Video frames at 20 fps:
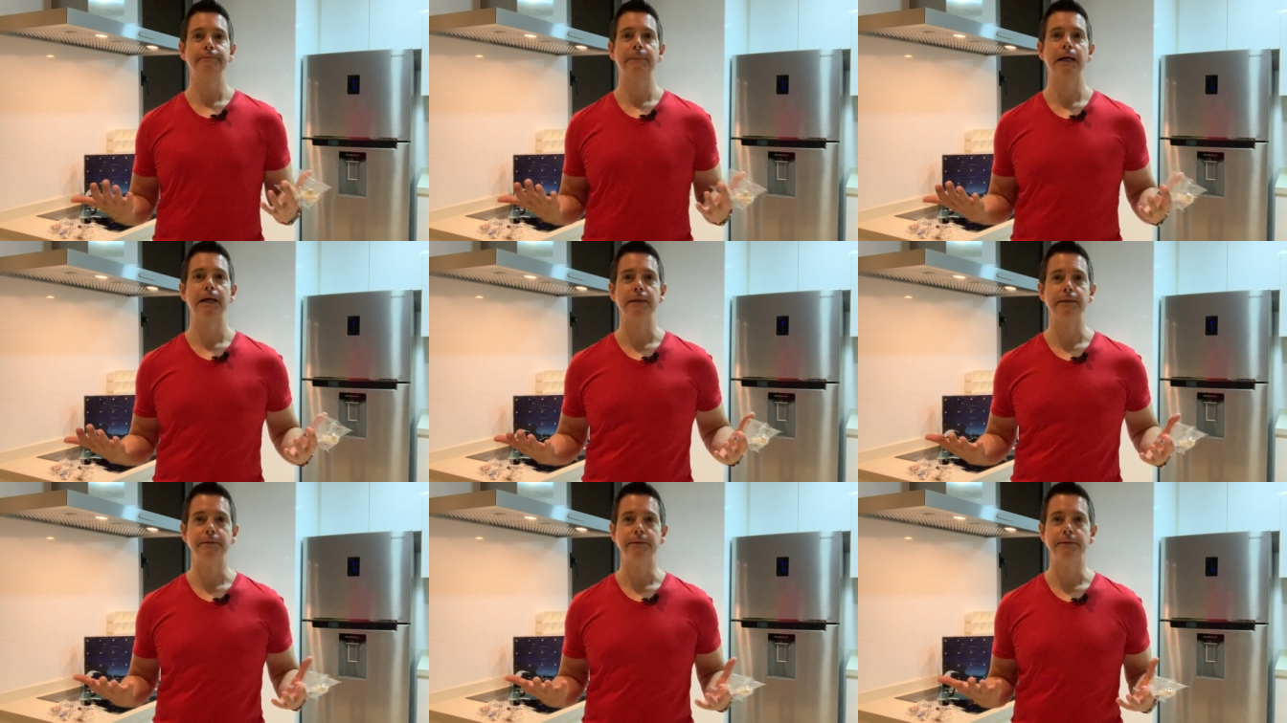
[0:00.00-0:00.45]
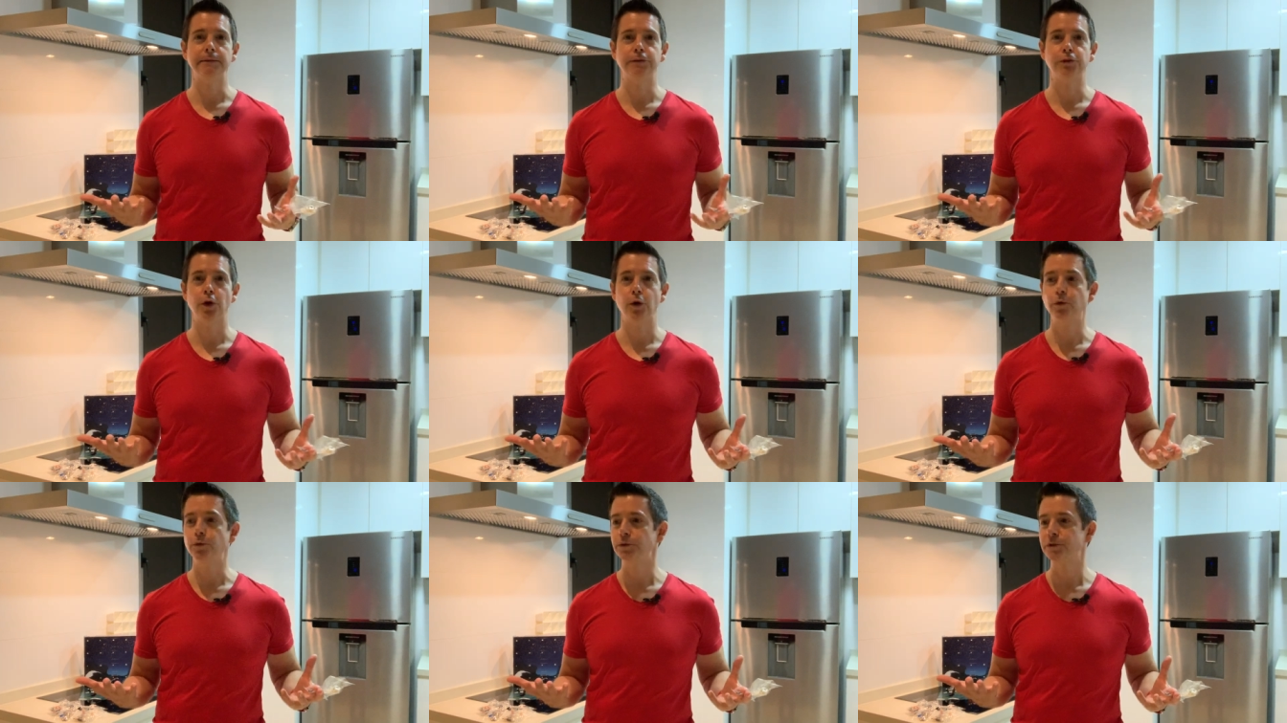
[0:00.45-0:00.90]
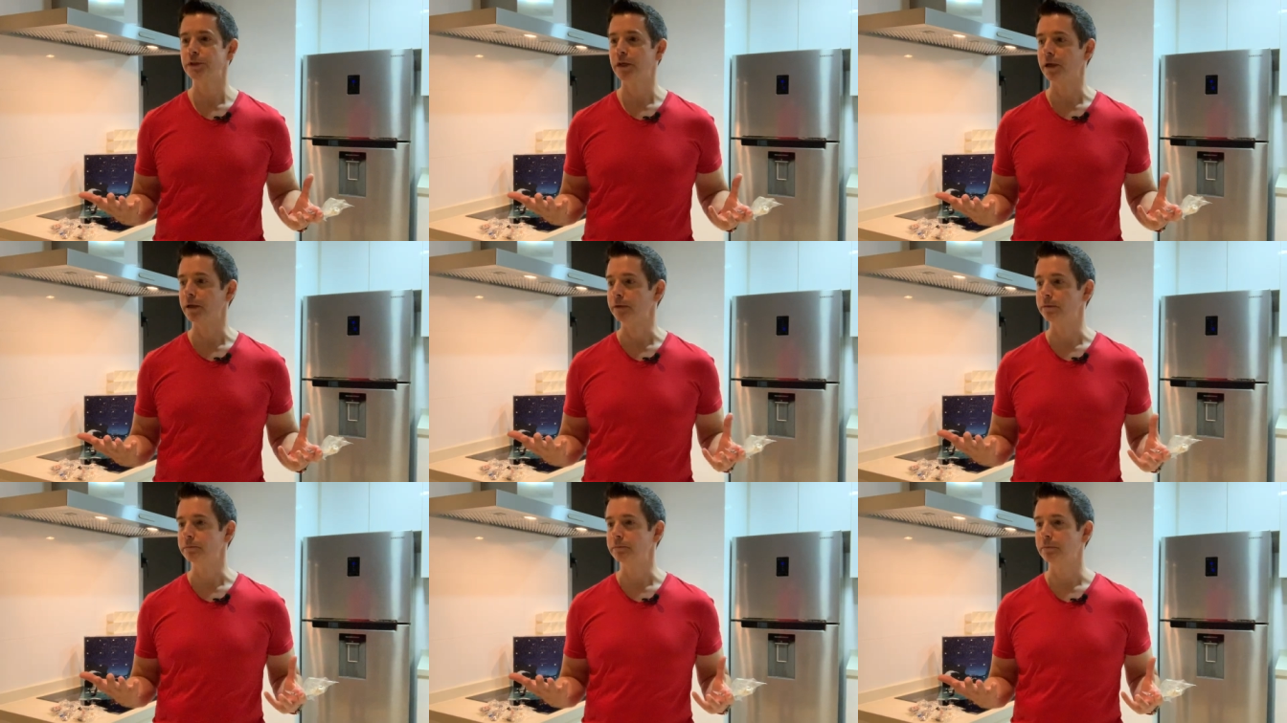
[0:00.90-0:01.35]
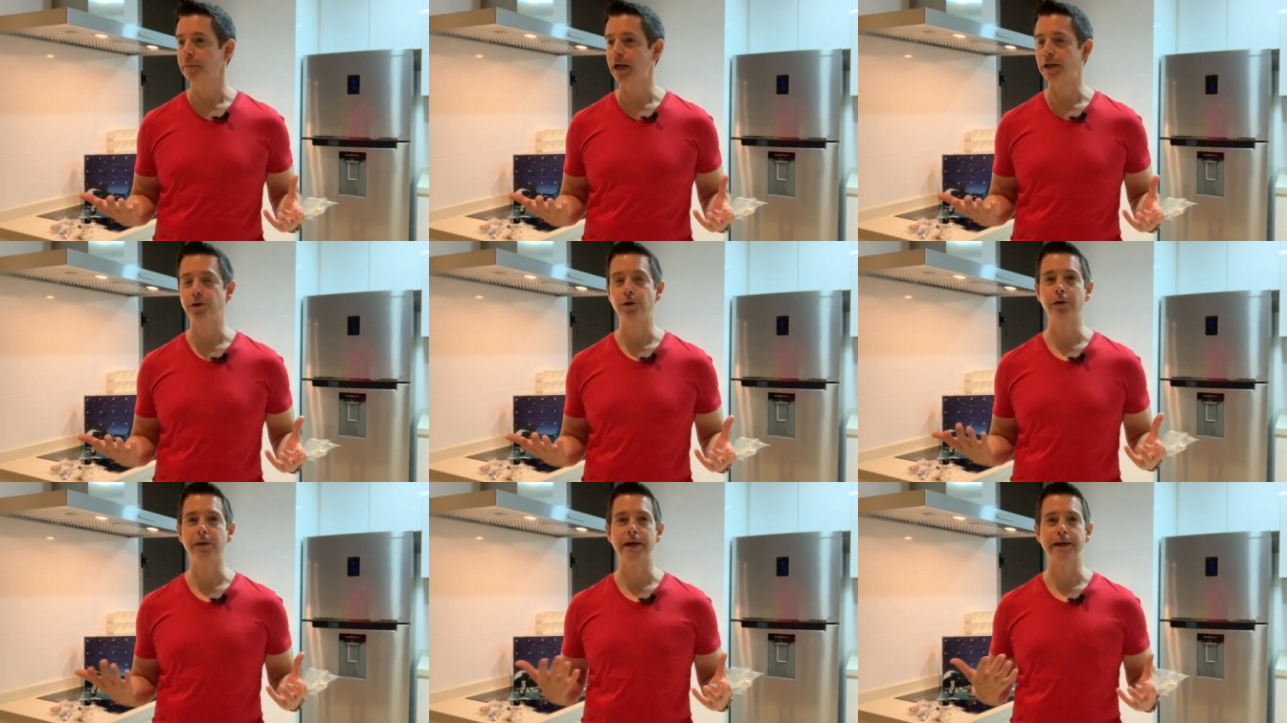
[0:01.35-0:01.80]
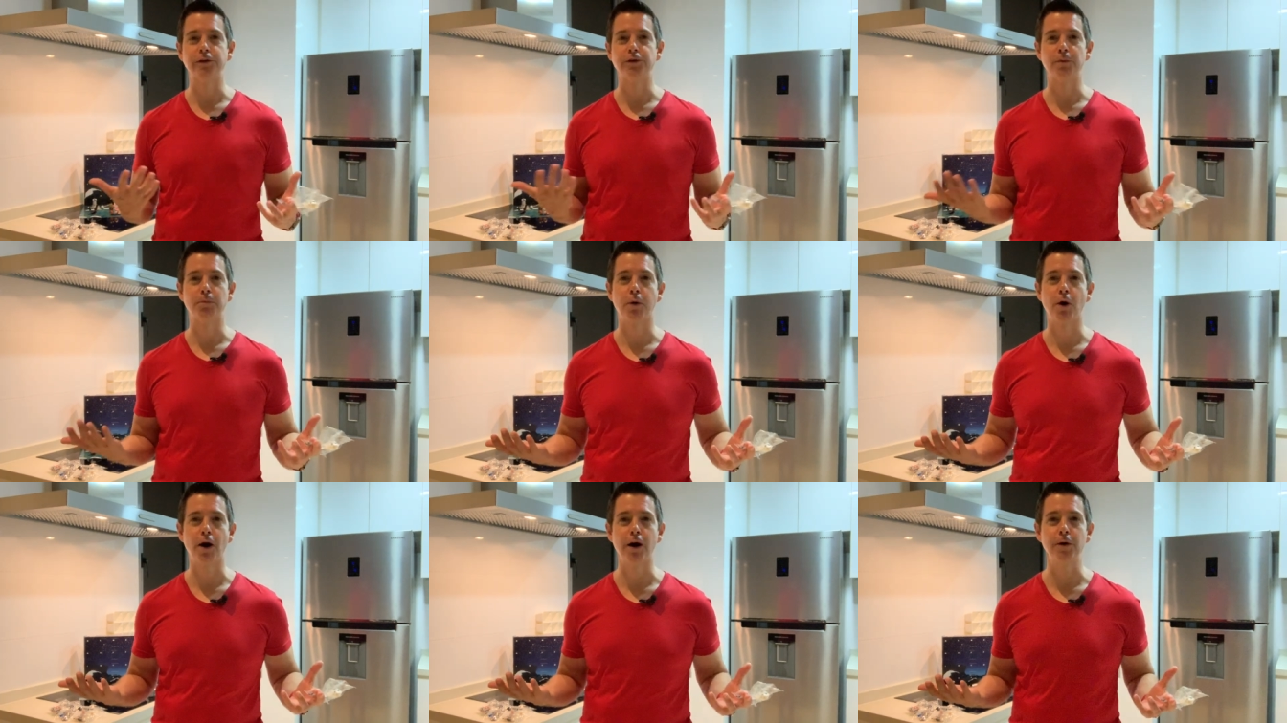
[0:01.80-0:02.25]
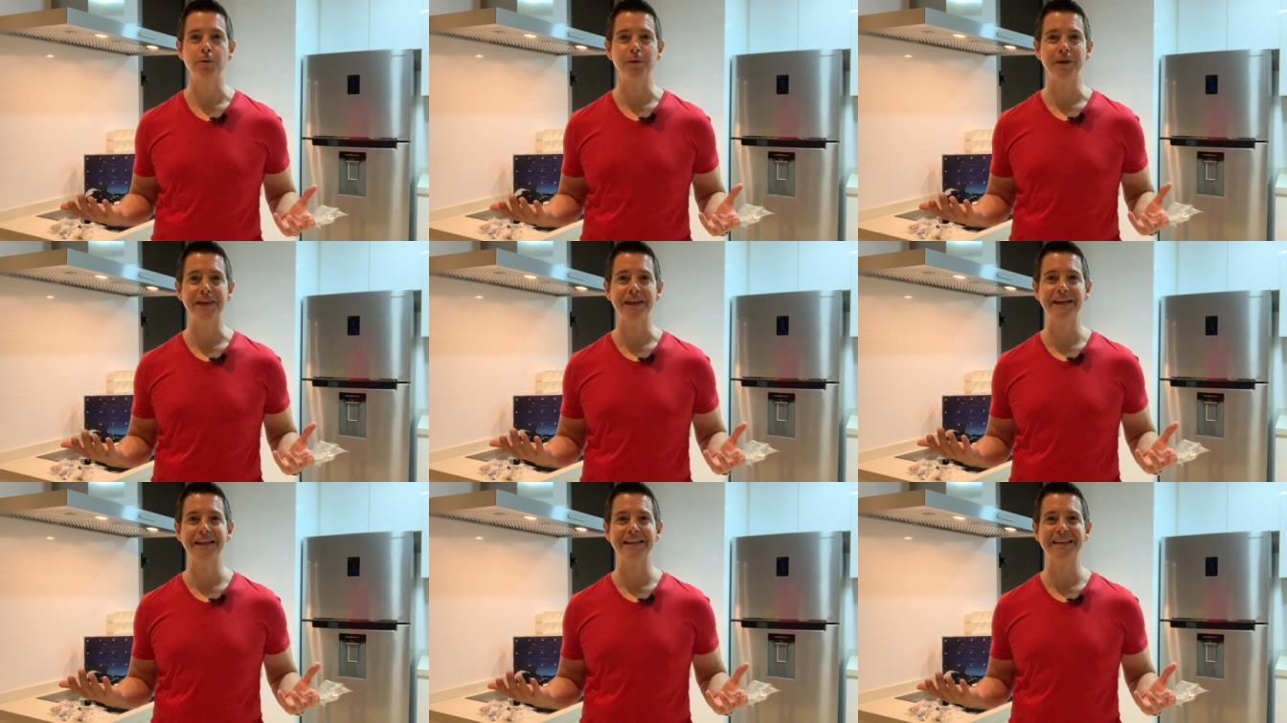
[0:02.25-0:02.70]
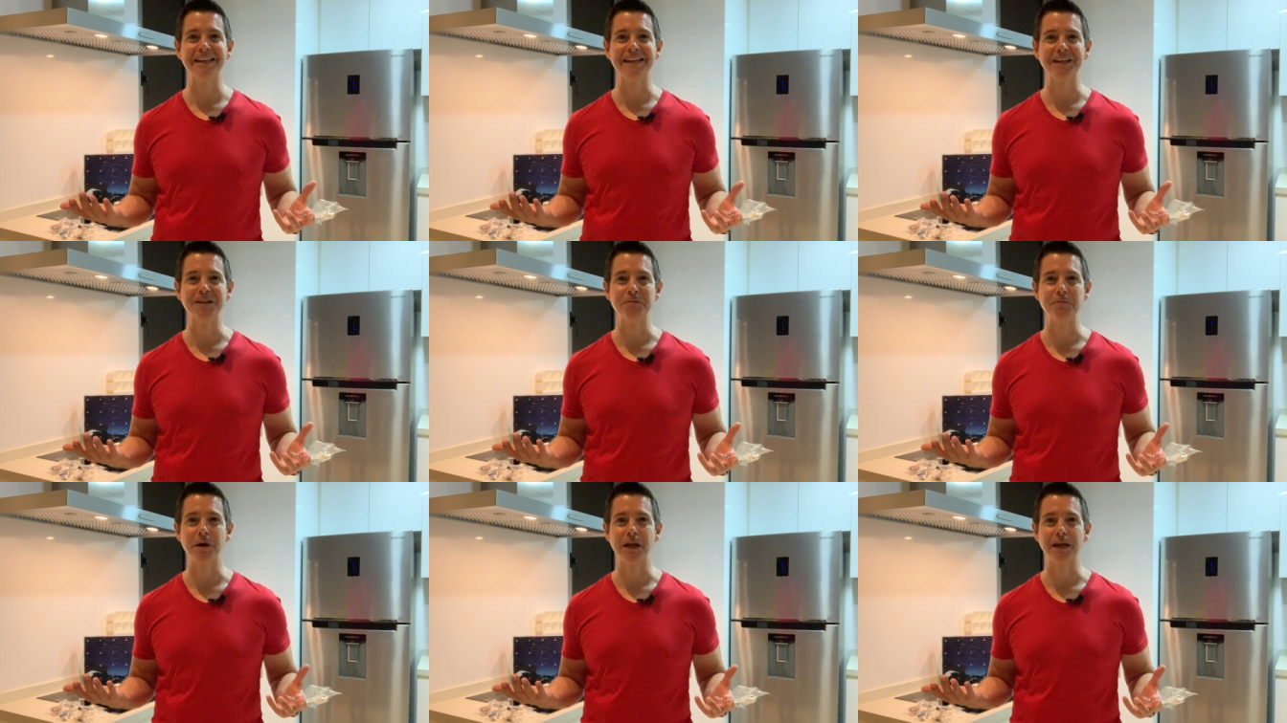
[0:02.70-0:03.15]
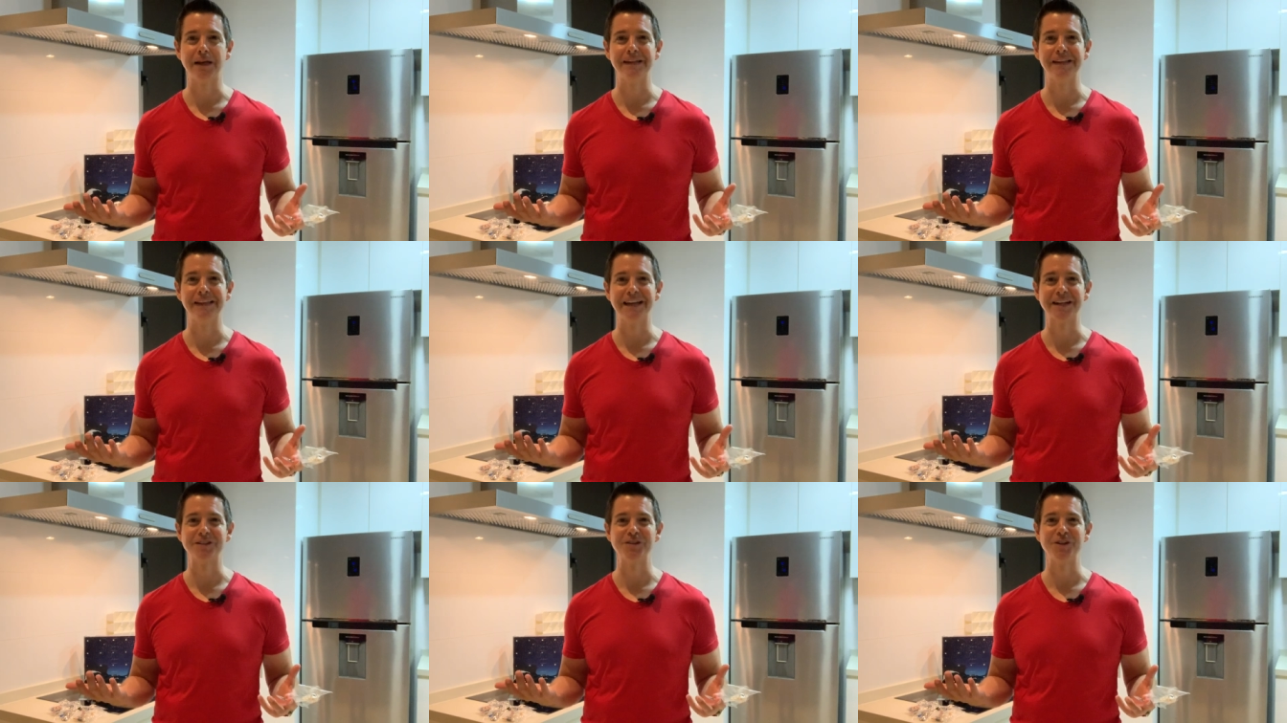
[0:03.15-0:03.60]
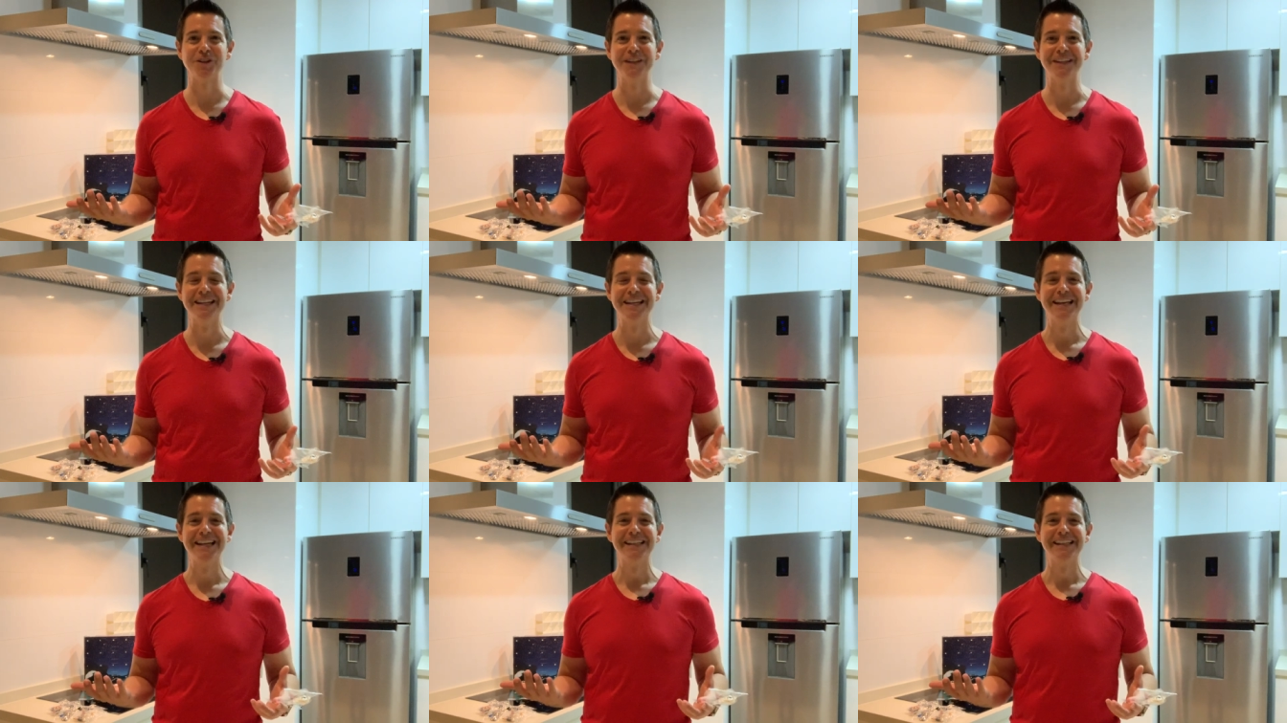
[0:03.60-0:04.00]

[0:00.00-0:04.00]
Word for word: I don't, um, I don't like to part with anything in my collection.